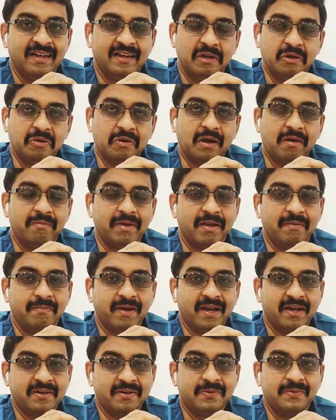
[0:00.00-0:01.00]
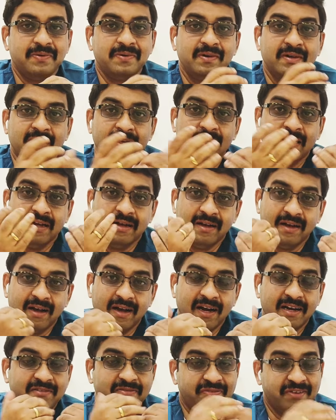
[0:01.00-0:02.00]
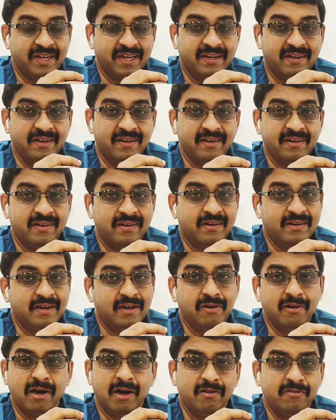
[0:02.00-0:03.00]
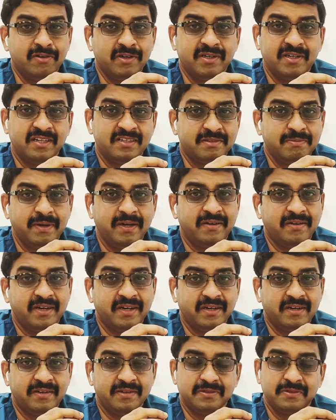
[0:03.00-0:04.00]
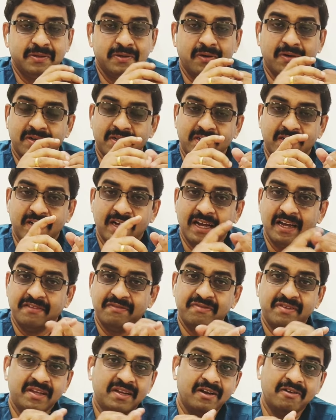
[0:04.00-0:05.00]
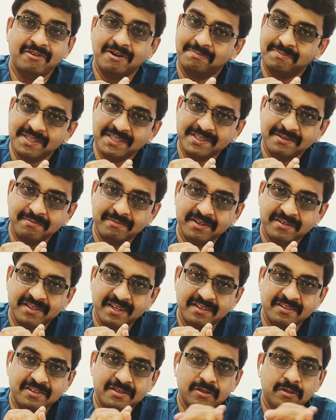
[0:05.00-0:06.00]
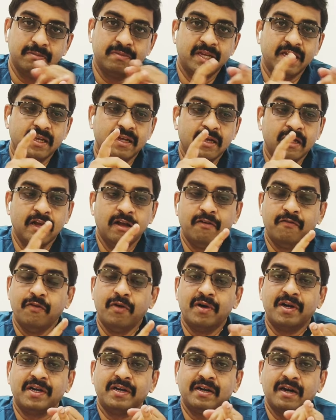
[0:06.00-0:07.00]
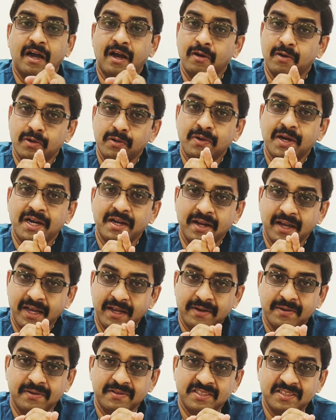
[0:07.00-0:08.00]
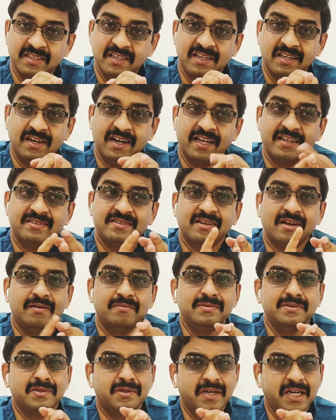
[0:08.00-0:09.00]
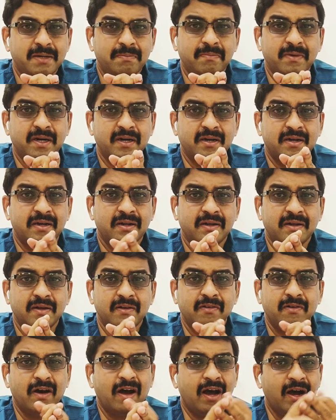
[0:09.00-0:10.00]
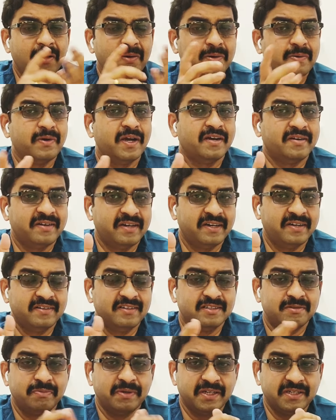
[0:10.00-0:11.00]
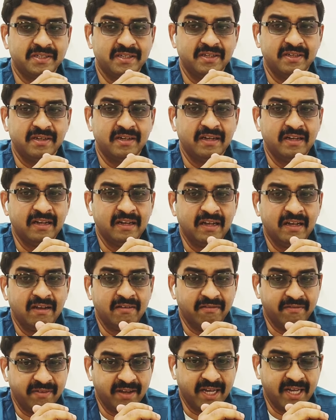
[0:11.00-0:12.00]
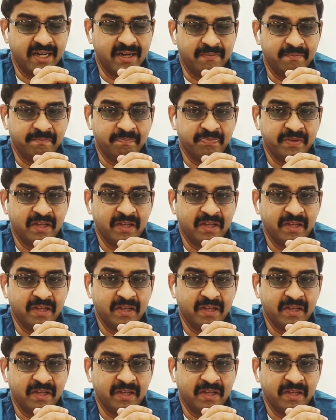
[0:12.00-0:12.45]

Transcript: Now coming back to heart failure, now how would this be treated? So doctor, I have seen how a patient presents to me. What, how do I diagnose it? Next comes treatment. How do I treat this patient? Well,